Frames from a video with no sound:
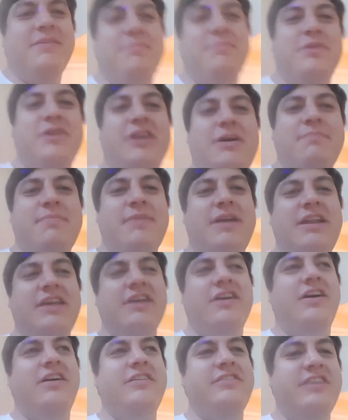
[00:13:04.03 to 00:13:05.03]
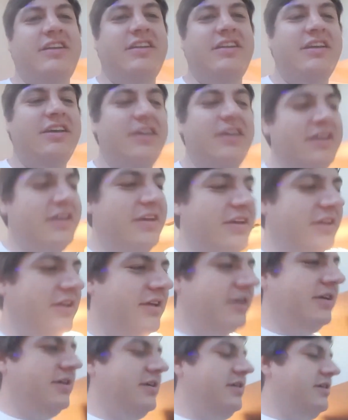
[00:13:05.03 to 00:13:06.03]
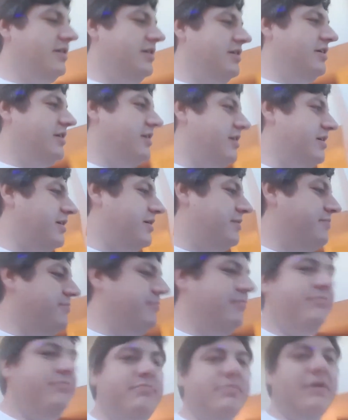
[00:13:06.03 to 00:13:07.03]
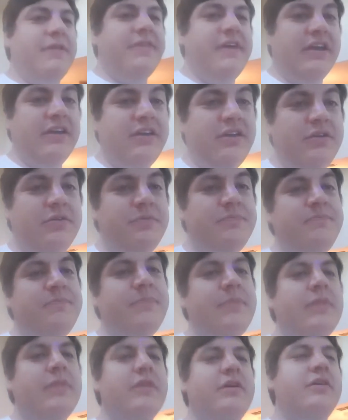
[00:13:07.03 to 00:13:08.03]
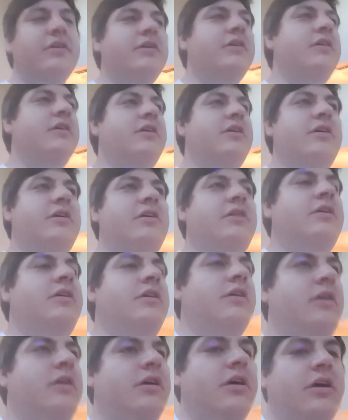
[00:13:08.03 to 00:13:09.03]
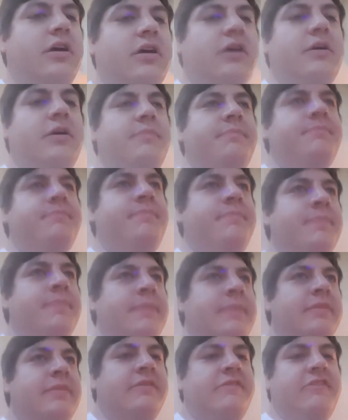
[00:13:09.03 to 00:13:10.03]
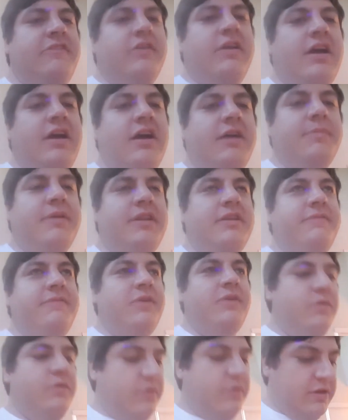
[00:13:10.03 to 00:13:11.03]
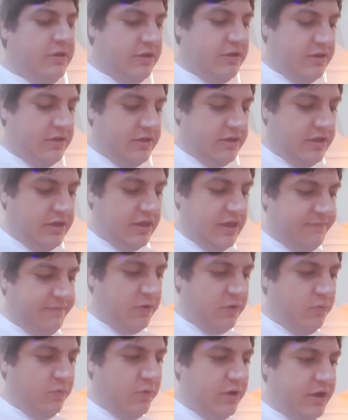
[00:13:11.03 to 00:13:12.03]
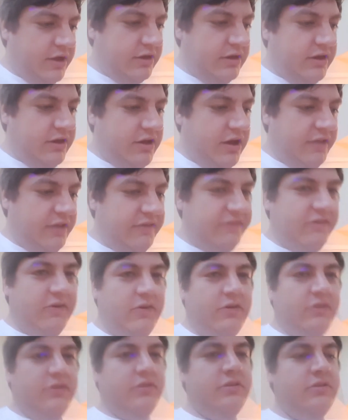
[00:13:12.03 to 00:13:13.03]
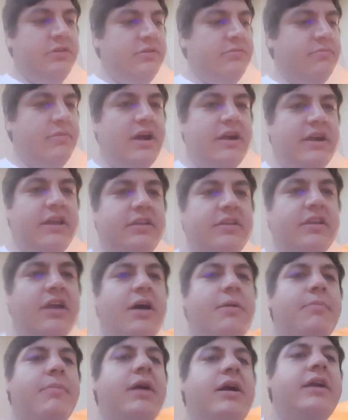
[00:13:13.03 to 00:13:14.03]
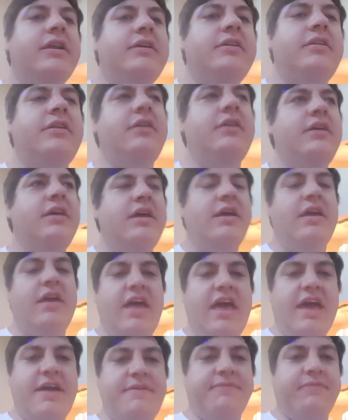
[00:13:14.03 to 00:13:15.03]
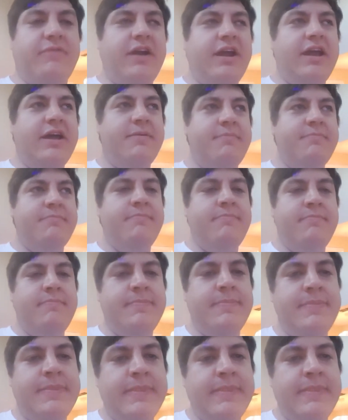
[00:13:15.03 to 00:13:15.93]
put up any content. But thank you. So yeah, I mean, if you want a console modded, not modded, FRAM,